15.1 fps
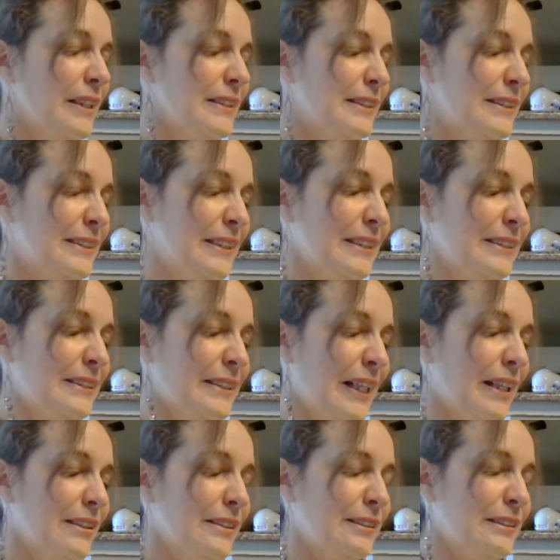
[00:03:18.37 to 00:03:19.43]

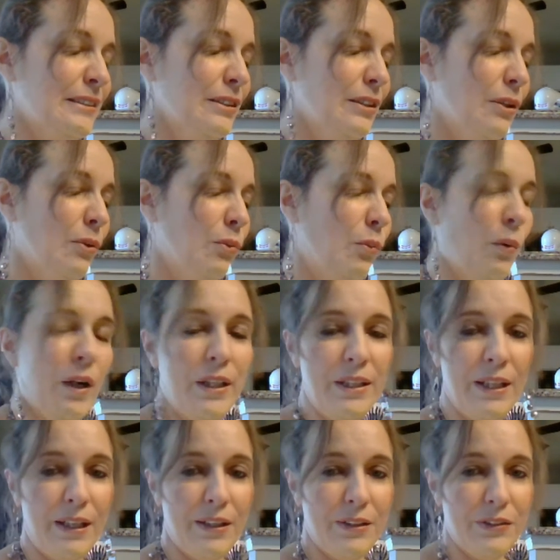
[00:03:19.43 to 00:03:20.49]

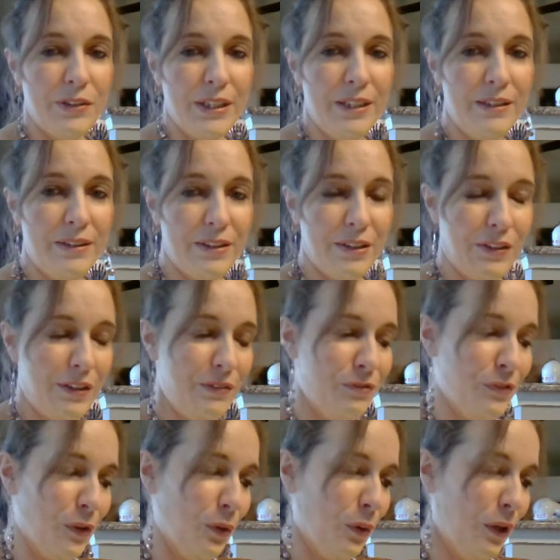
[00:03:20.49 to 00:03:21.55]

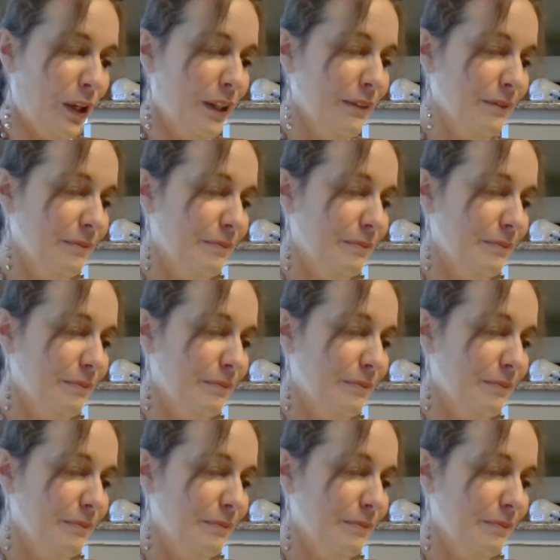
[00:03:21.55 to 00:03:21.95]
6,134,